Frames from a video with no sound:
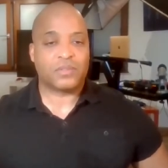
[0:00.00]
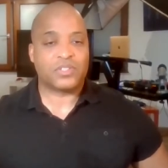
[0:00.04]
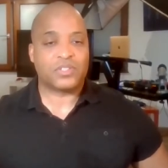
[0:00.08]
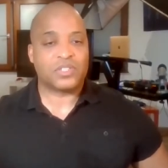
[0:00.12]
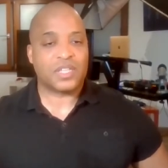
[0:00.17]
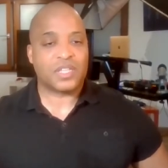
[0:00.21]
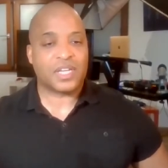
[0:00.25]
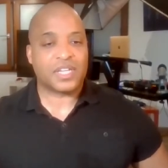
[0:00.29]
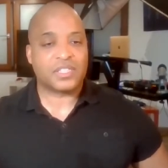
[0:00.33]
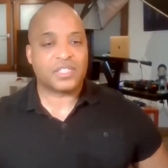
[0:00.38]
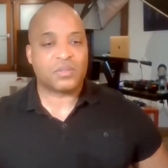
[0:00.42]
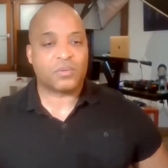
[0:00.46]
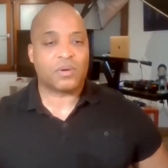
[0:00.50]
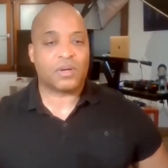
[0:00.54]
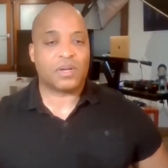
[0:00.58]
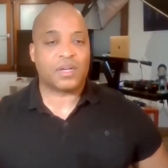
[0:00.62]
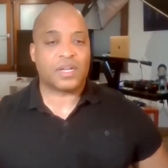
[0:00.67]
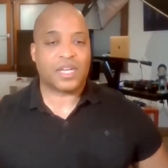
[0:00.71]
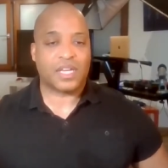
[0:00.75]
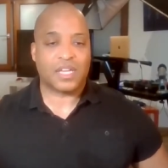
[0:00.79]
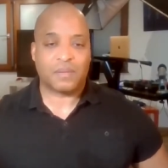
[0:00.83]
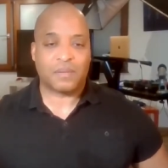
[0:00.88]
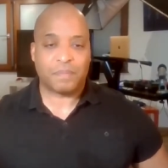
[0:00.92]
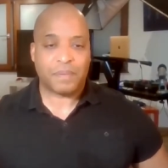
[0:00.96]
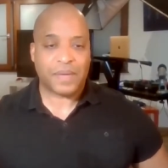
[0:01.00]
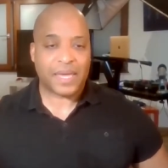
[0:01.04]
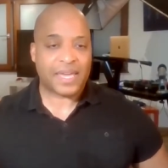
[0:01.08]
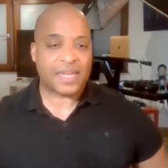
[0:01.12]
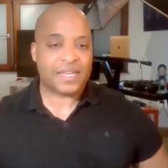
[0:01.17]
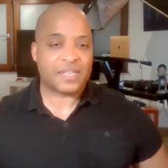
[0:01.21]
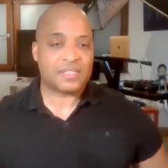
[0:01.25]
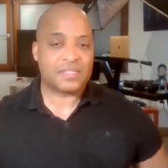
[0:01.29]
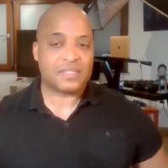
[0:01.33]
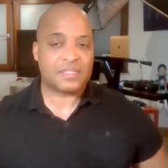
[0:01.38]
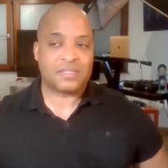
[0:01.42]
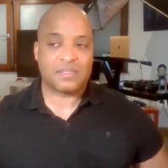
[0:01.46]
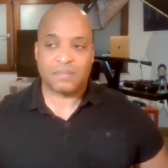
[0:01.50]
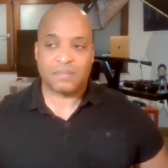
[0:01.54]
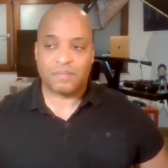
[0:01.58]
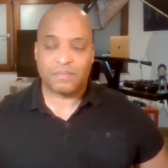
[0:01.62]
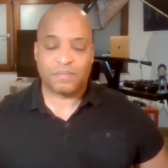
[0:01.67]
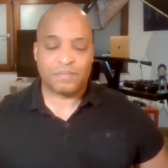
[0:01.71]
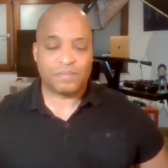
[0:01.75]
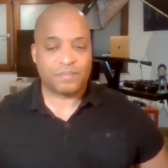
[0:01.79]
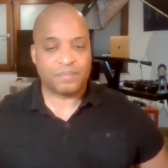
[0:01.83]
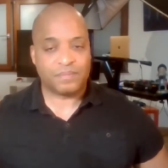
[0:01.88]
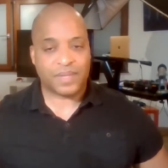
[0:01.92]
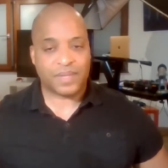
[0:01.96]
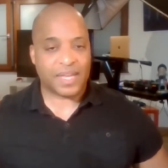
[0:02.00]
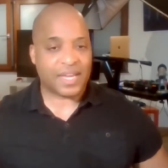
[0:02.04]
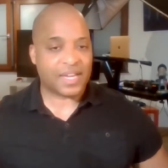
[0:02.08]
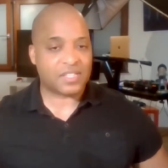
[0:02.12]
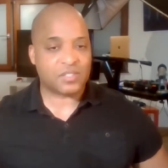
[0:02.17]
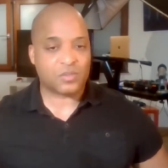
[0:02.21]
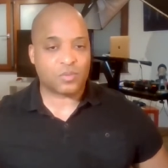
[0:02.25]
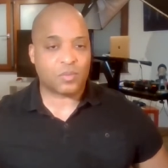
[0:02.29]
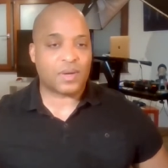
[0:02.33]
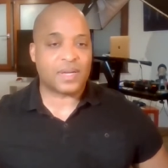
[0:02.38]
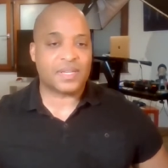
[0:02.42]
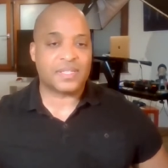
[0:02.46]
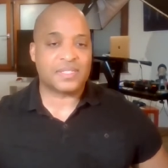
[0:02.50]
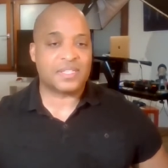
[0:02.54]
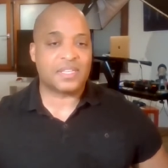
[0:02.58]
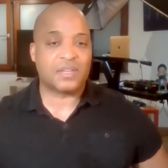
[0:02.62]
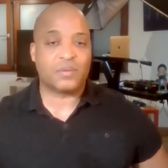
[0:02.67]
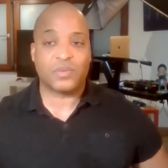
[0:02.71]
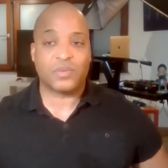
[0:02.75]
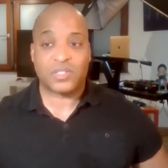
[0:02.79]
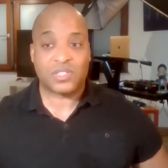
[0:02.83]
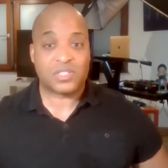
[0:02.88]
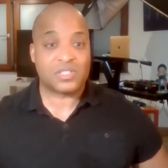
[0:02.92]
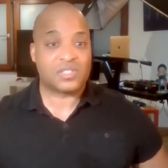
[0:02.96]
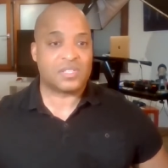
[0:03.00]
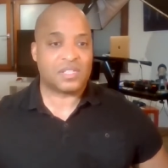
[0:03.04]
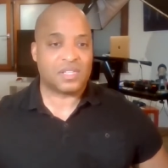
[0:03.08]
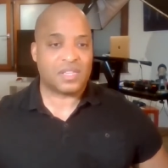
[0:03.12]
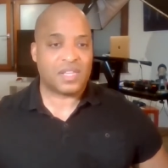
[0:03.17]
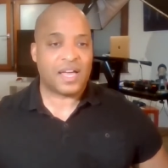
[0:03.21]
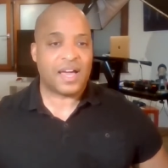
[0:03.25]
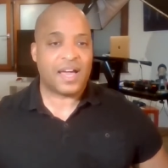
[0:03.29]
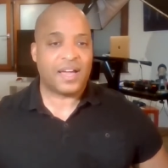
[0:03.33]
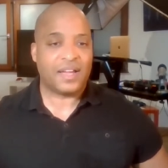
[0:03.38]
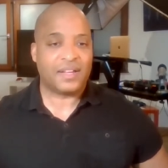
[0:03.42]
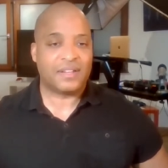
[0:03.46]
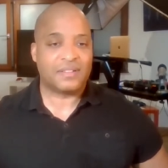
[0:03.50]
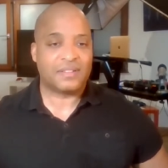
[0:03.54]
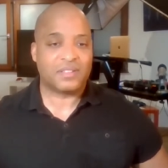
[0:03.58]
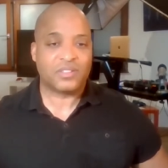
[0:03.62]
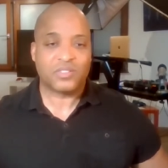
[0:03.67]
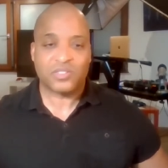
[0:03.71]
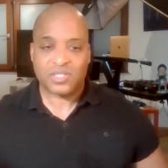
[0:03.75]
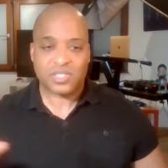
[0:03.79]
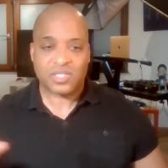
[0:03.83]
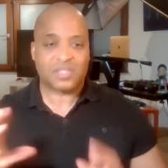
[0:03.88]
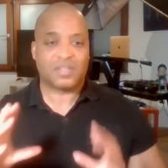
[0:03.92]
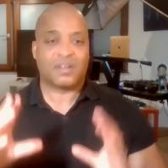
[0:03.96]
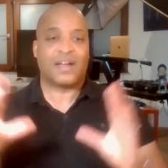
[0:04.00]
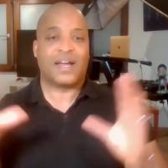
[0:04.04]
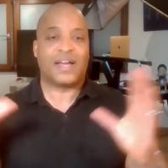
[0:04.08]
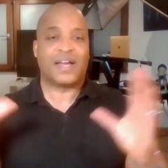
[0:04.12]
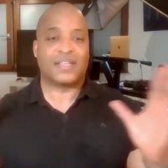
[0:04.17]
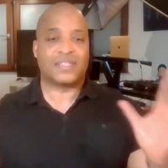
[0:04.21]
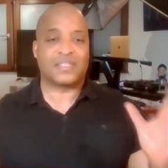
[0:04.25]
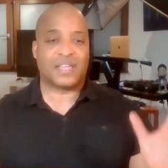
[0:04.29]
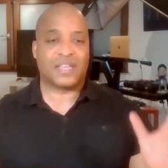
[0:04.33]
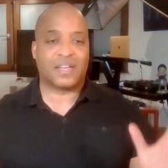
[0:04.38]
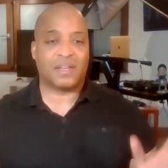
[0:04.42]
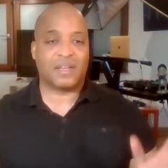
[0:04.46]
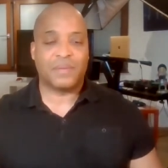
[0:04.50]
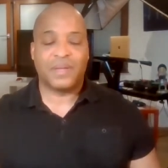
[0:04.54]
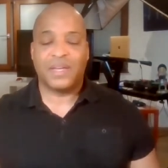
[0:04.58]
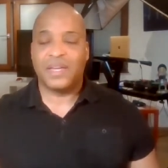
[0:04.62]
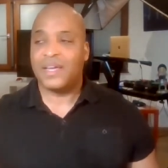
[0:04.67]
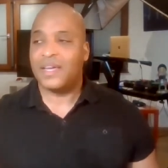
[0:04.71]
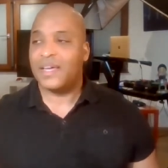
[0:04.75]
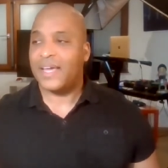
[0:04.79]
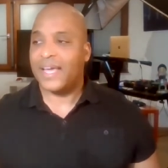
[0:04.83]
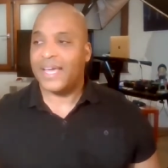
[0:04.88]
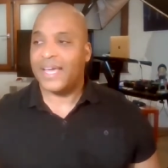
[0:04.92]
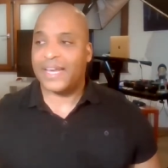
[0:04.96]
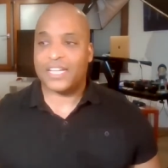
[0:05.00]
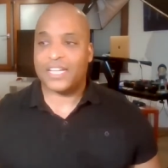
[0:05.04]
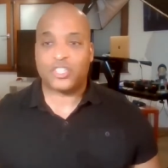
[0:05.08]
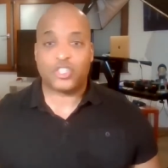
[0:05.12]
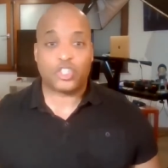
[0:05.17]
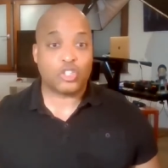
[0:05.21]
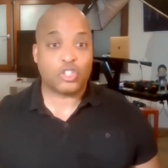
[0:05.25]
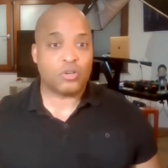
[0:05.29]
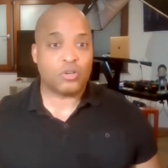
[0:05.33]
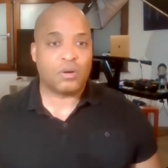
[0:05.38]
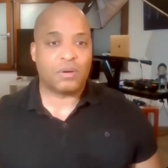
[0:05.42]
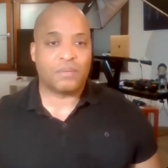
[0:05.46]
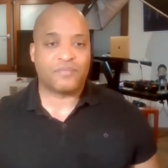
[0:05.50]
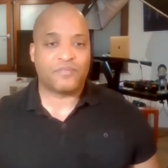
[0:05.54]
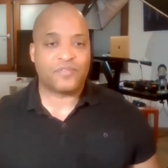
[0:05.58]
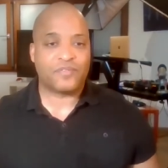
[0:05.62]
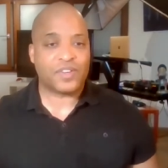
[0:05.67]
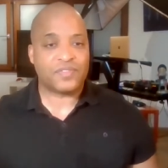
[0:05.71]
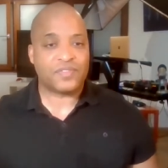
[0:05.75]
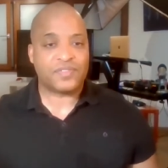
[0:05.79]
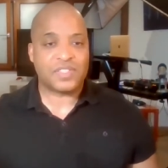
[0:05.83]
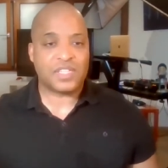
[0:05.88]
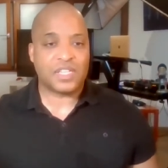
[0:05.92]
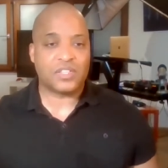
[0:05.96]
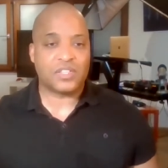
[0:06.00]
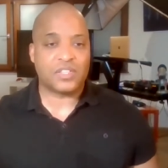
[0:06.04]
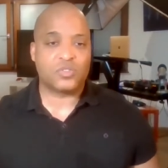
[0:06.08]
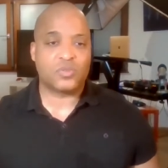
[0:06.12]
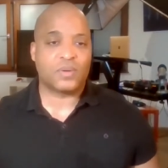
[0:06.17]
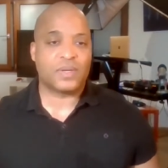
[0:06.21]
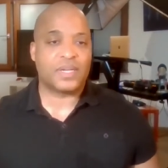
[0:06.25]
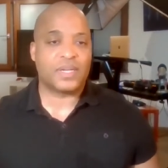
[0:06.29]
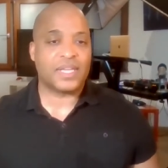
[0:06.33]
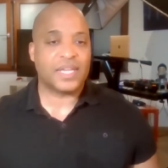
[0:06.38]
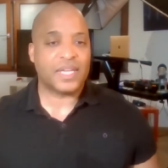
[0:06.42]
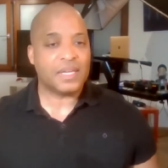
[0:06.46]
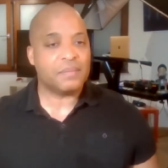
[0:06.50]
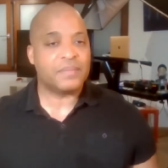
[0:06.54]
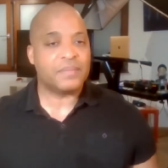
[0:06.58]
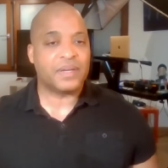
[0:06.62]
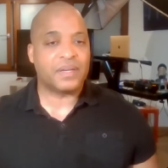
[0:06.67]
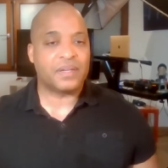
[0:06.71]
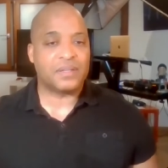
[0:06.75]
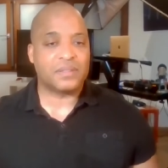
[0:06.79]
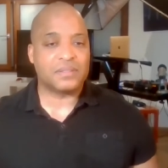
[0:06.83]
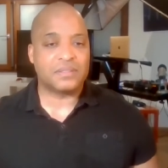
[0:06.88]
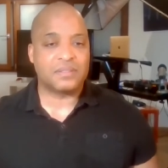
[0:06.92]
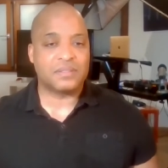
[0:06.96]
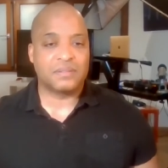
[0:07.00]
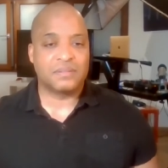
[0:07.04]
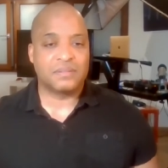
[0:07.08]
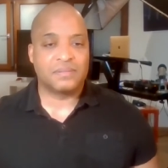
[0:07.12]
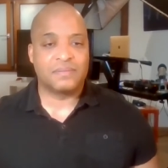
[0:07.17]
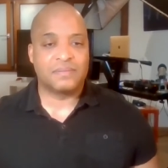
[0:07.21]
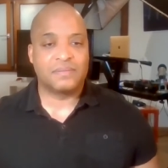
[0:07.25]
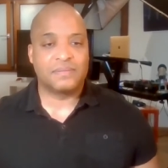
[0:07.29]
Would you like to work? It pays XYZ, which is a lot. You see their eyes light up. And I show them 15, 20 emails.